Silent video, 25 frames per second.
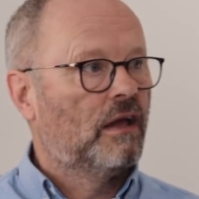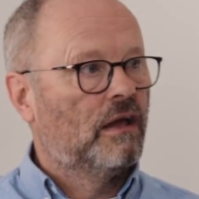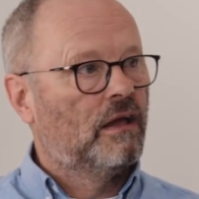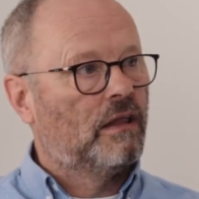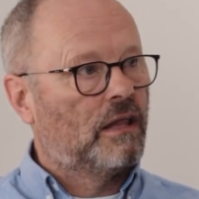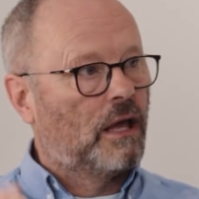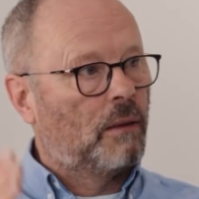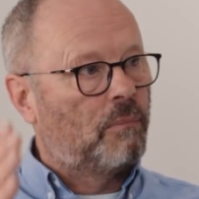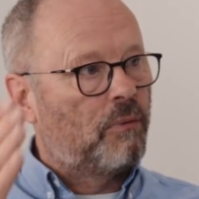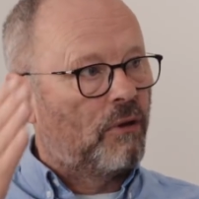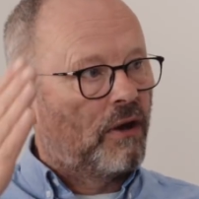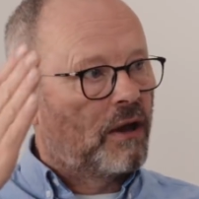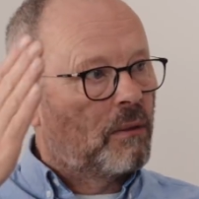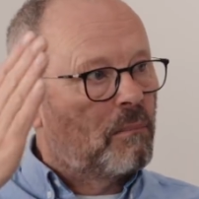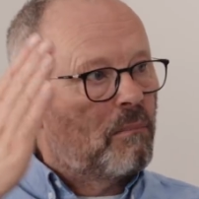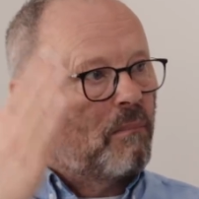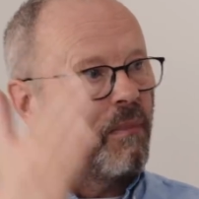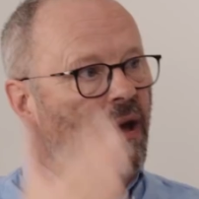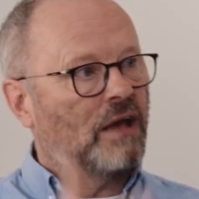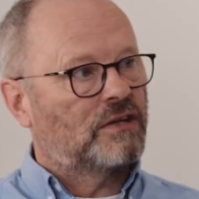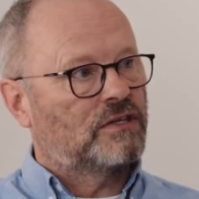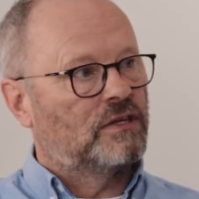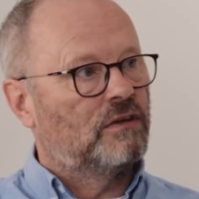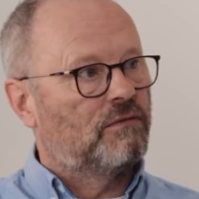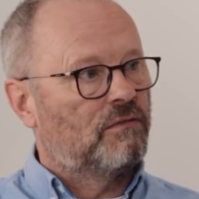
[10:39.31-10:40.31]
Okay. They're putting
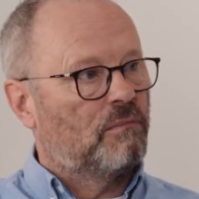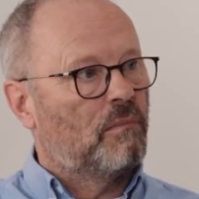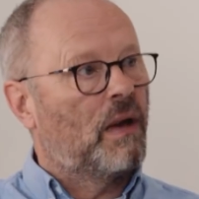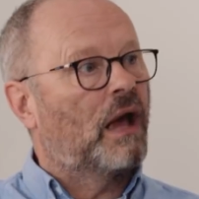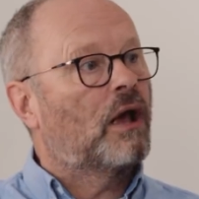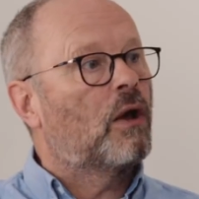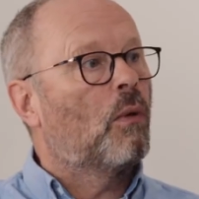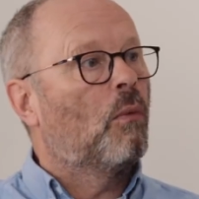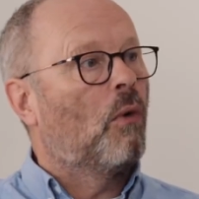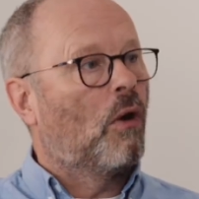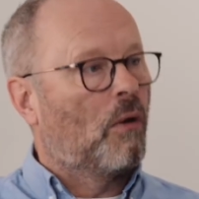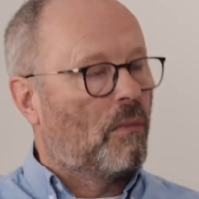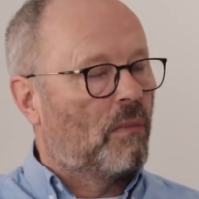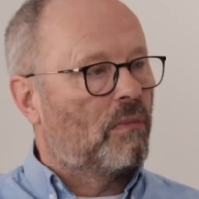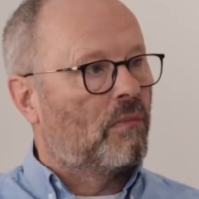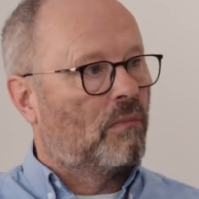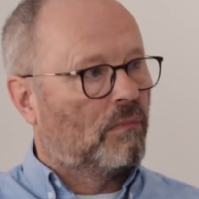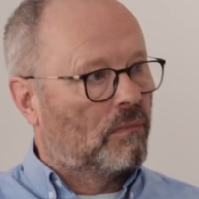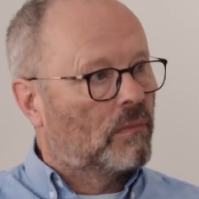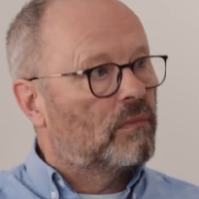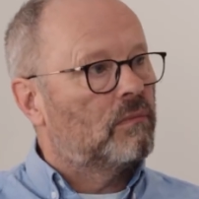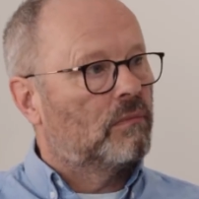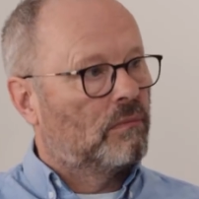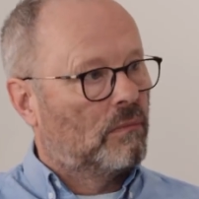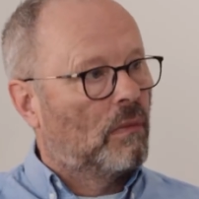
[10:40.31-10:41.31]
massive
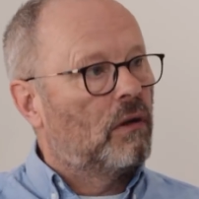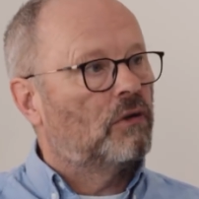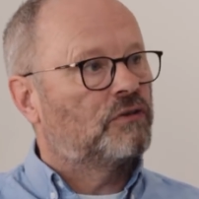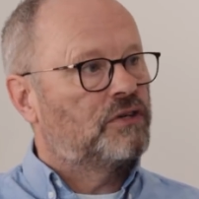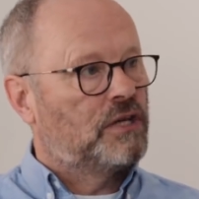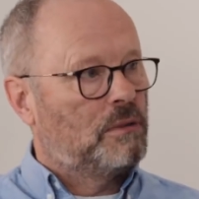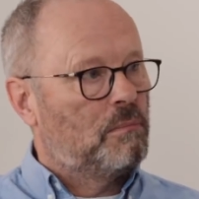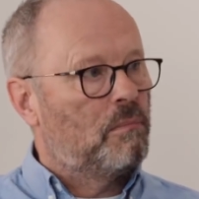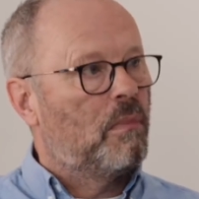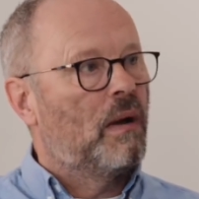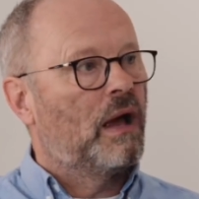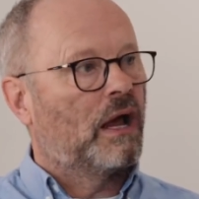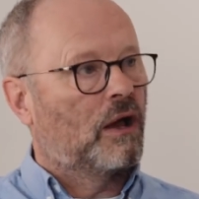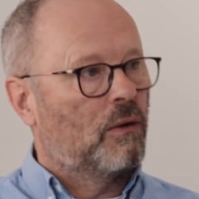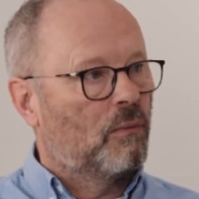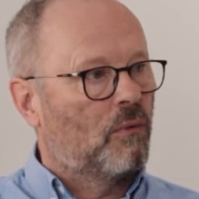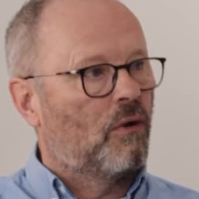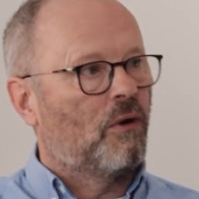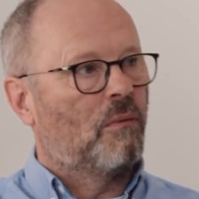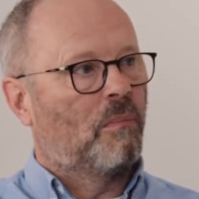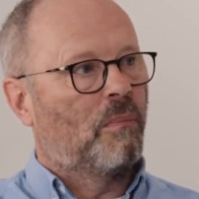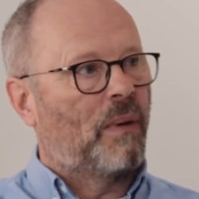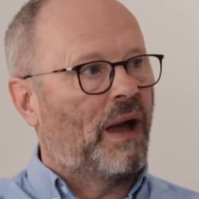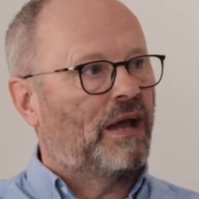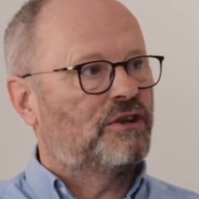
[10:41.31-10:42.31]

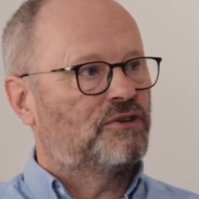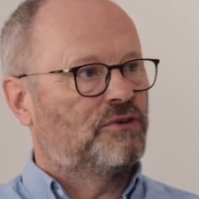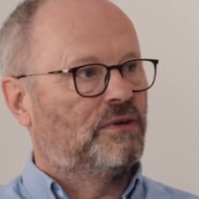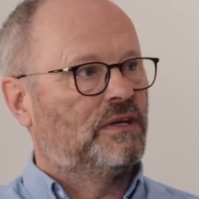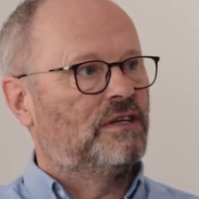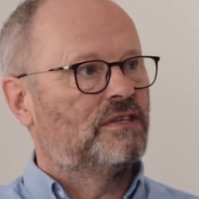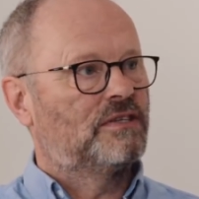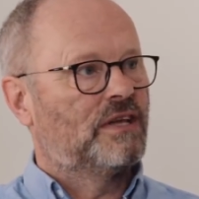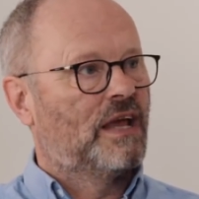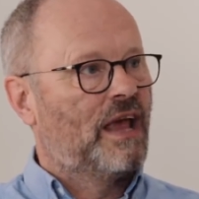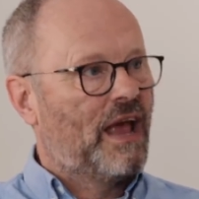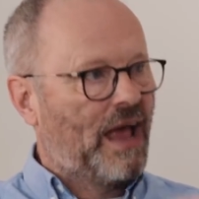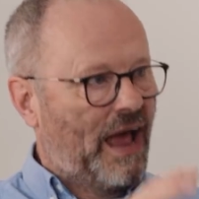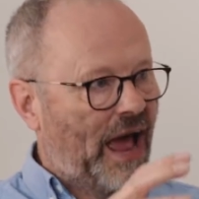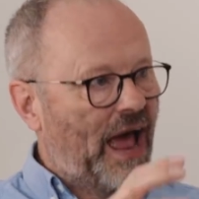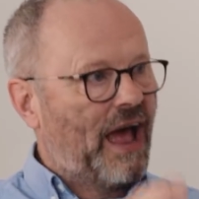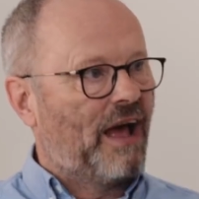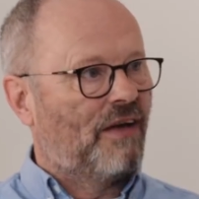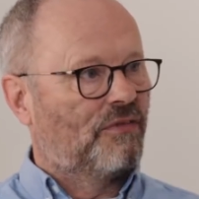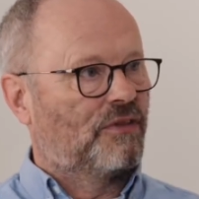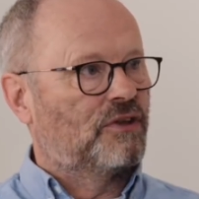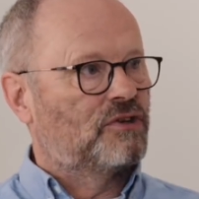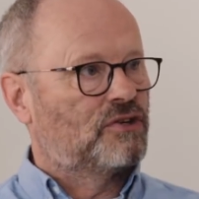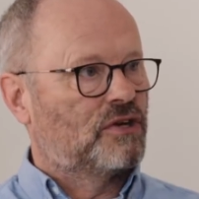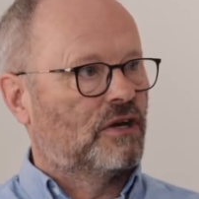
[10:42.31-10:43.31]
multi-megawatt batteries
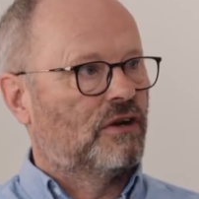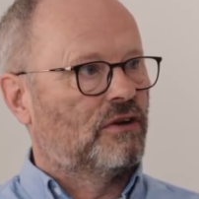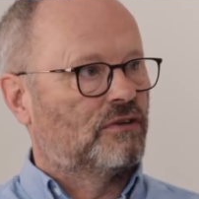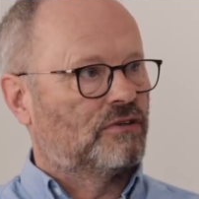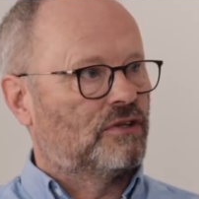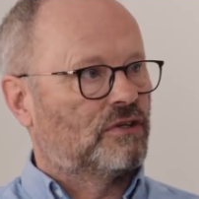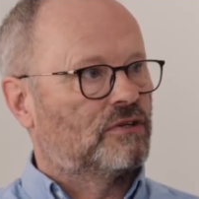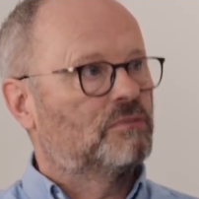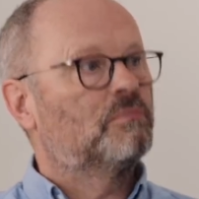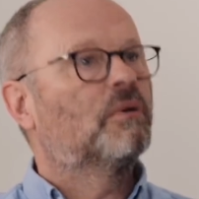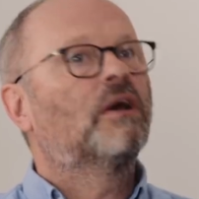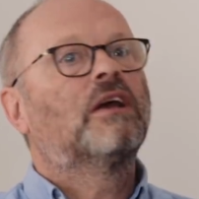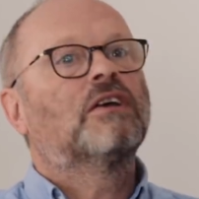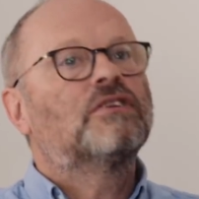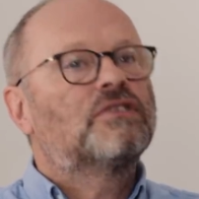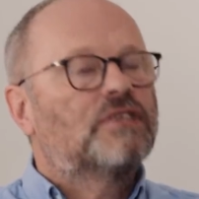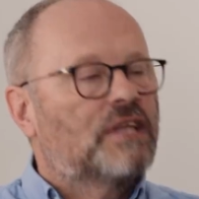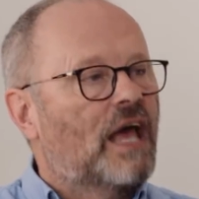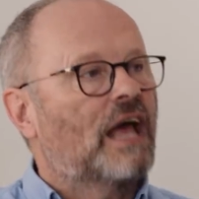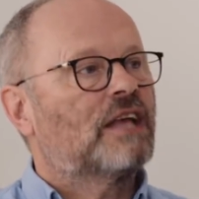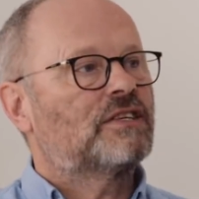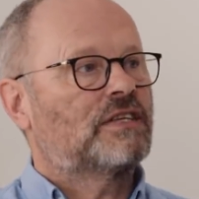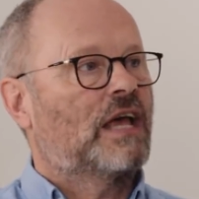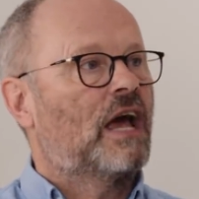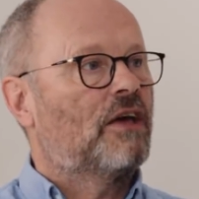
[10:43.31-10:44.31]
at the chargers because
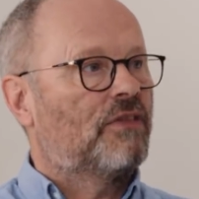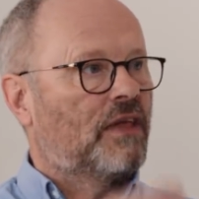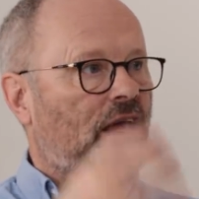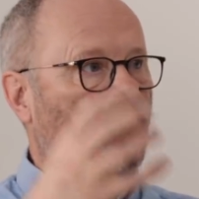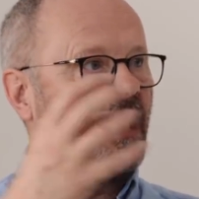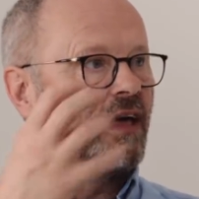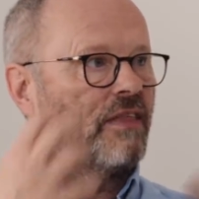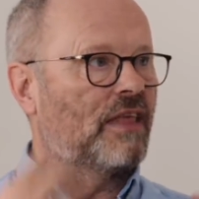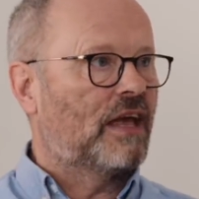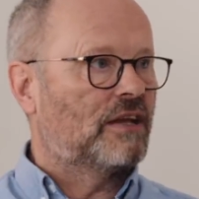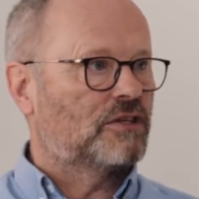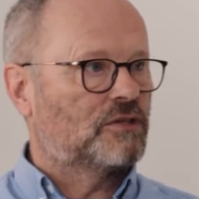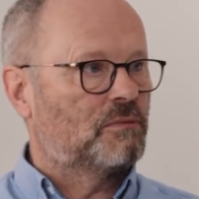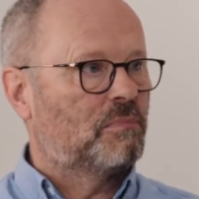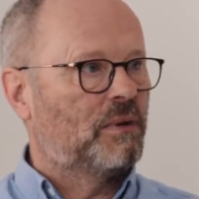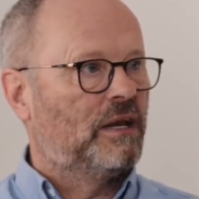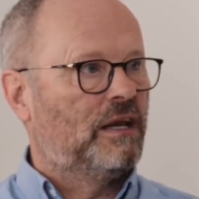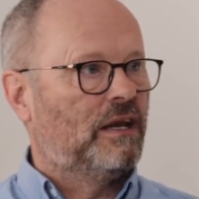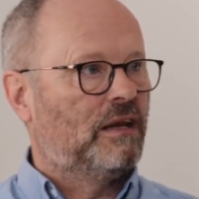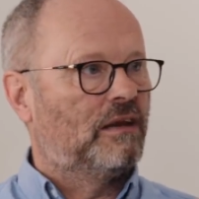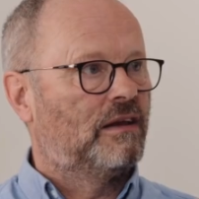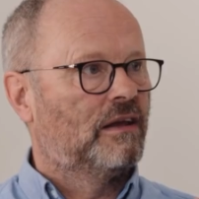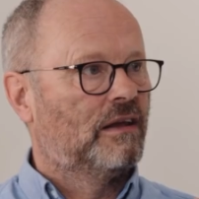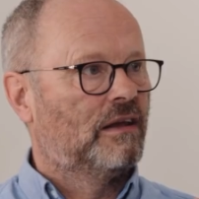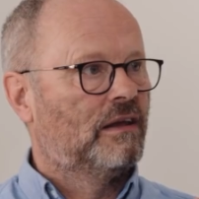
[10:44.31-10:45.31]
that's how they get that
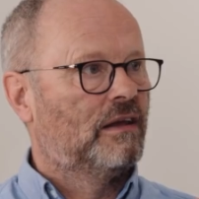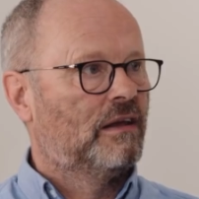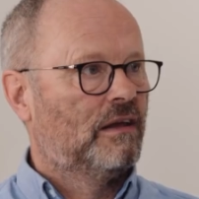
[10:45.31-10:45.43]
speed.